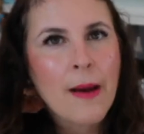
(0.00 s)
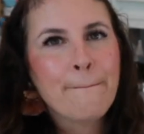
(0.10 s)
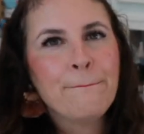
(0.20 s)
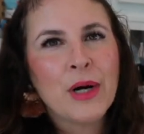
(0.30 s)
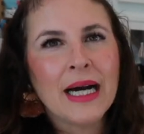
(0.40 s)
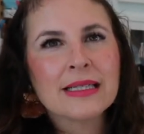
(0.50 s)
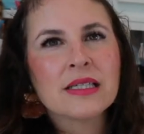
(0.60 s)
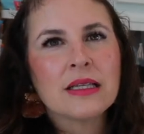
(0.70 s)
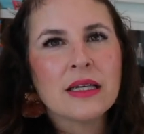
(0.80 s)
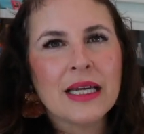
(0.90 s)
but
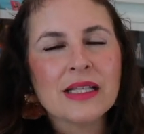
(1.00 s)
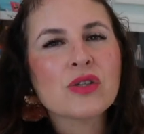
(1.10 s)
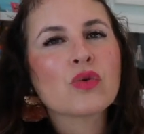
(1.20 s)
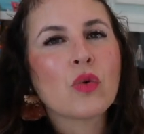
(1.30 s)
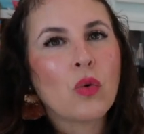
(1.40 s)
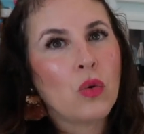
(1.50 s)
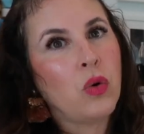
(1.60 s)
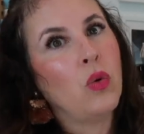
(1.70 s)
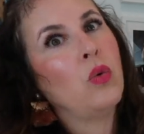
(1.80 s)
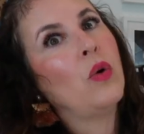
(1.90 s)
it's
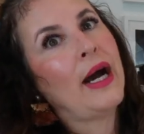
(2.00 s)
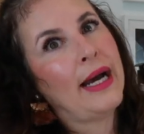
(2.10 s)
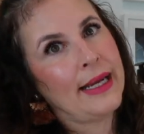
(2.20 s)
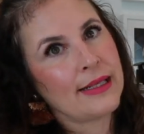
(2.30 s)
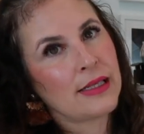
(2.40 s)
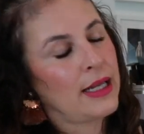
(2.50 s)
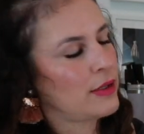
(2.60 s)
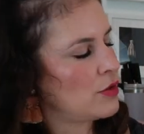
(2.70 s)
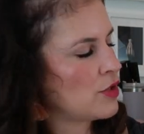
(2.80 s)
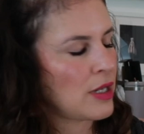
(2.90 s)
quite like there's,